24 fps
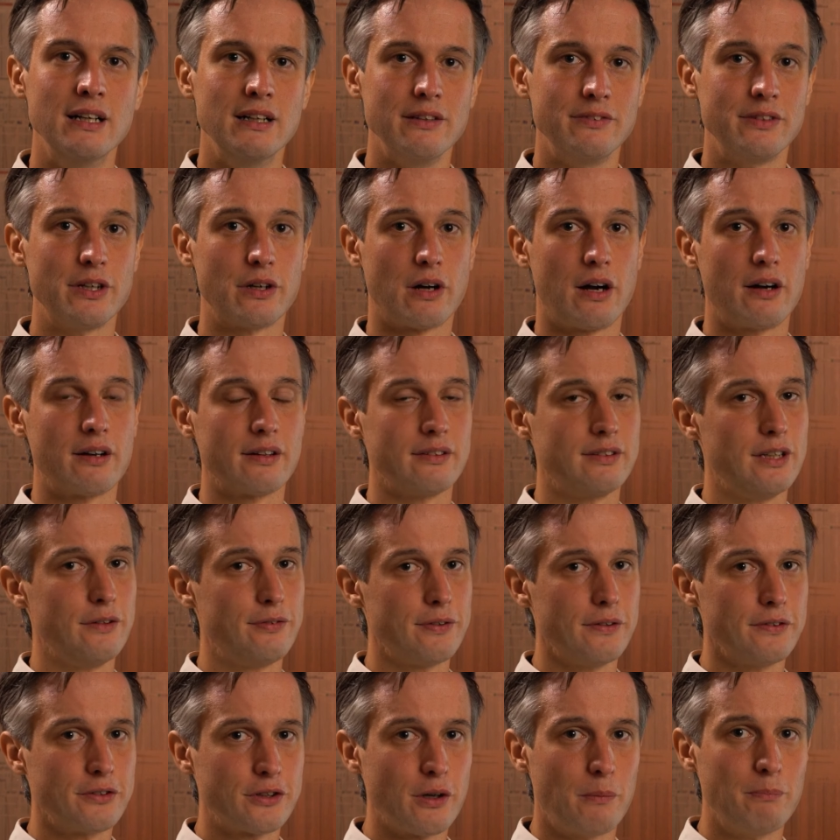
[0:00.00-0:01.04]
There are
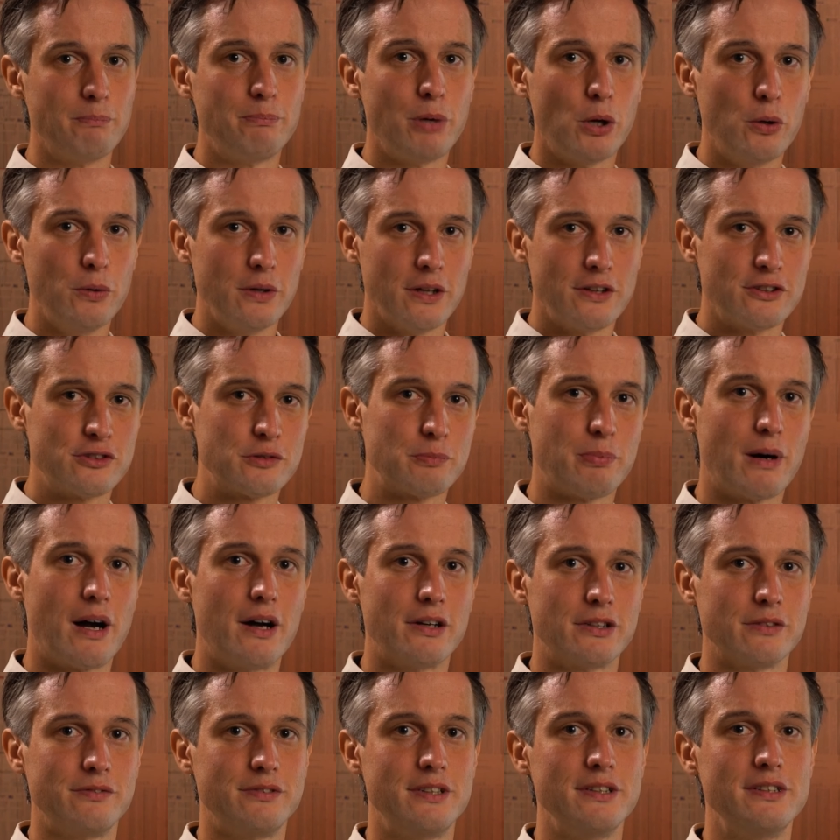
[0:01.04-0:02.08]
different components
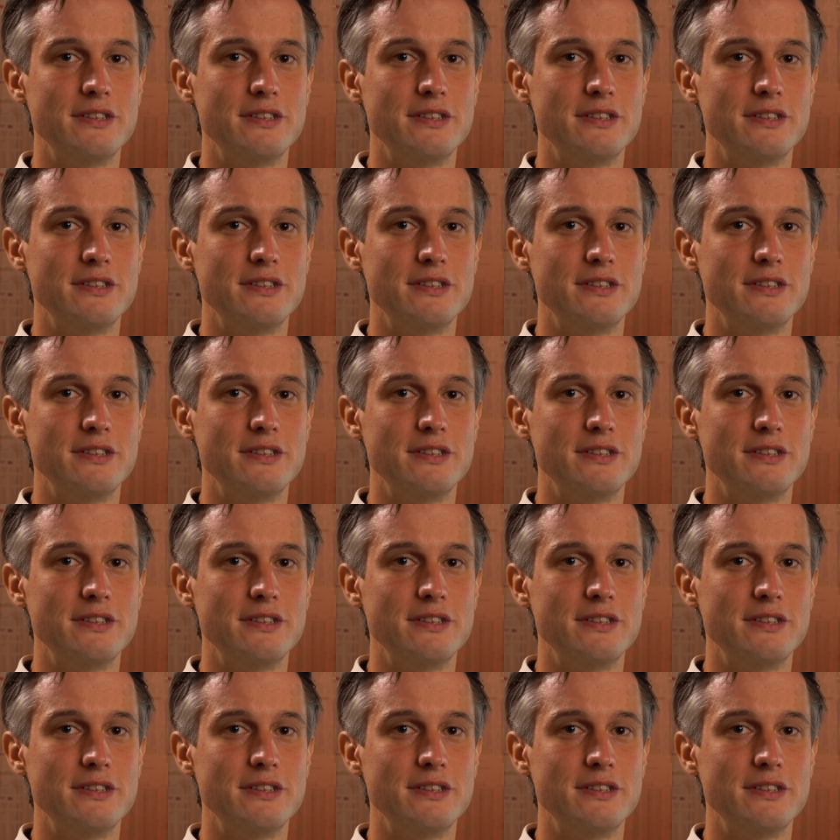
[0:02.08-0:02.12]
part of the